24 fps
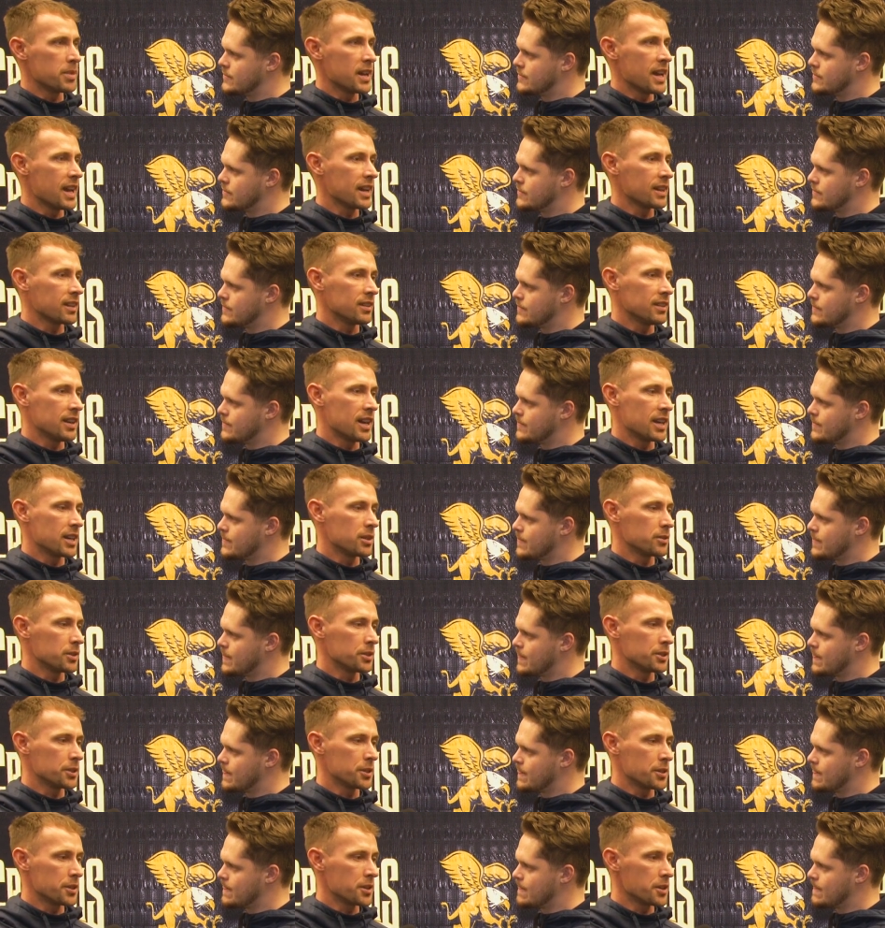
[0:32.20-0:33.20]
Speaker 1: back a lot
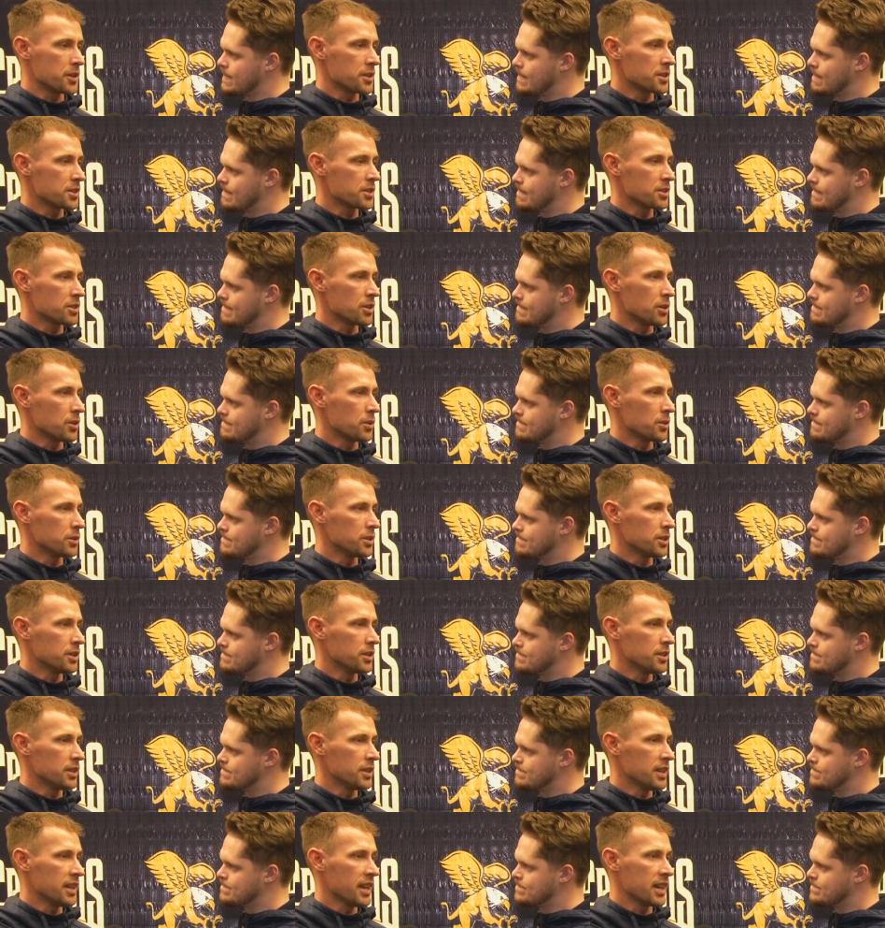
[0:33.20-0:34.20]
of returners, so
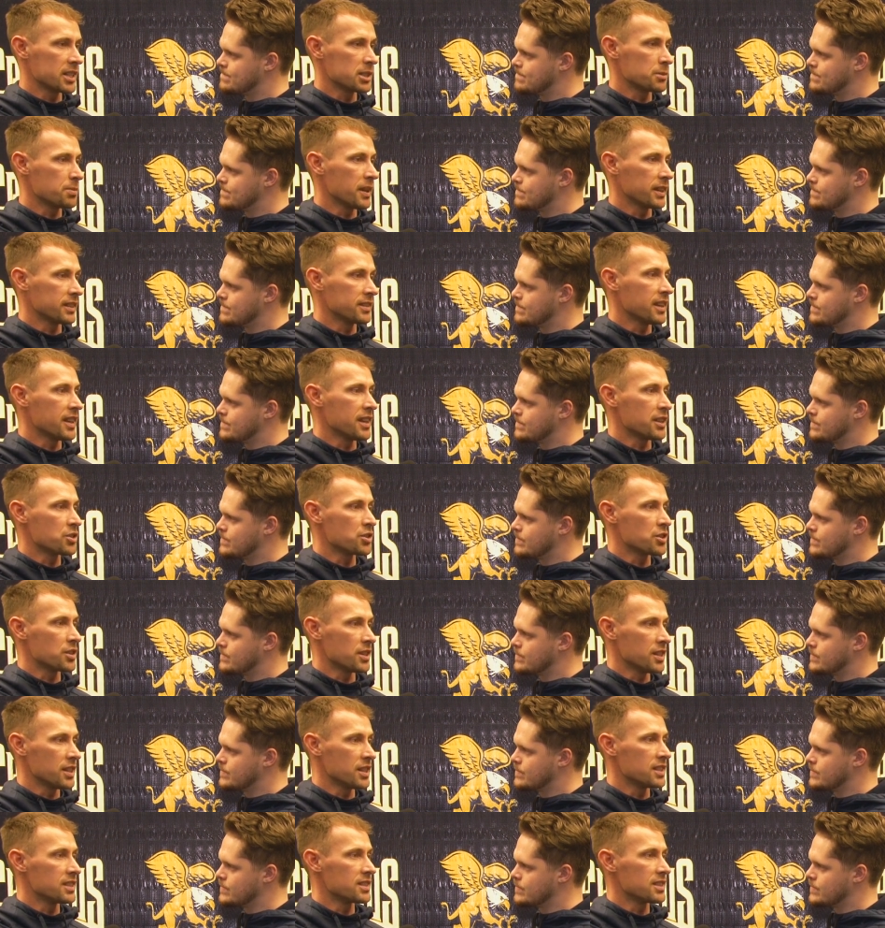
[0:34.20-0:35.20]
the
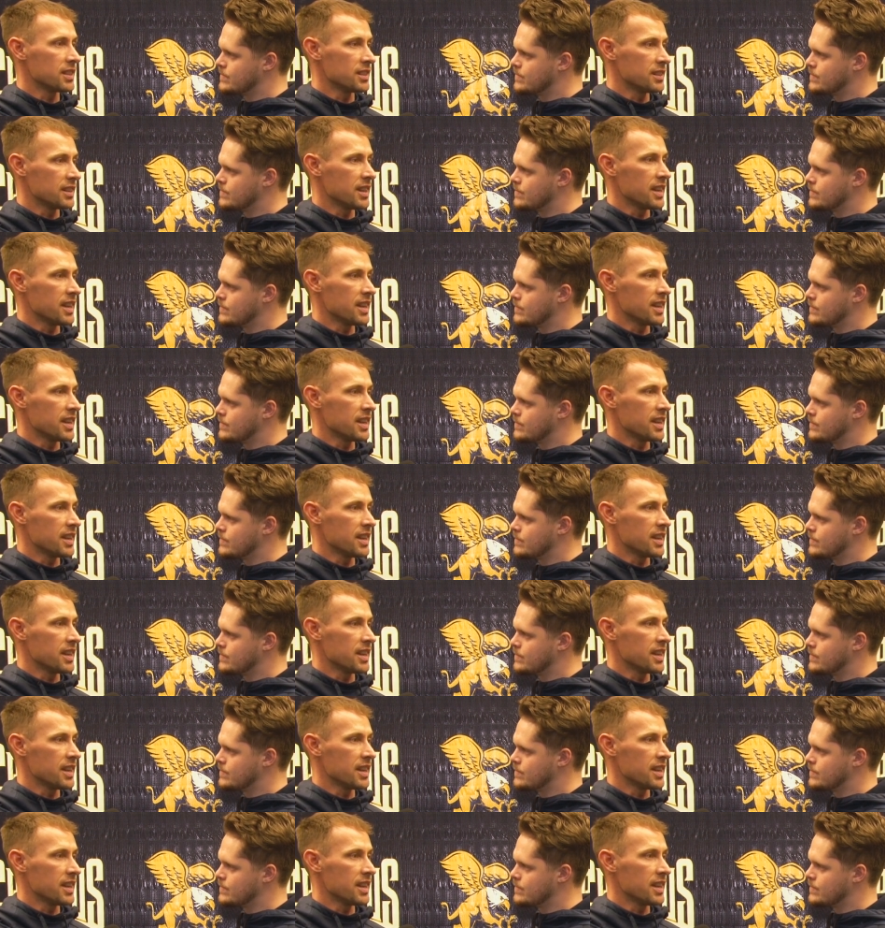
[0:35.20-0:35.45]
expectation is that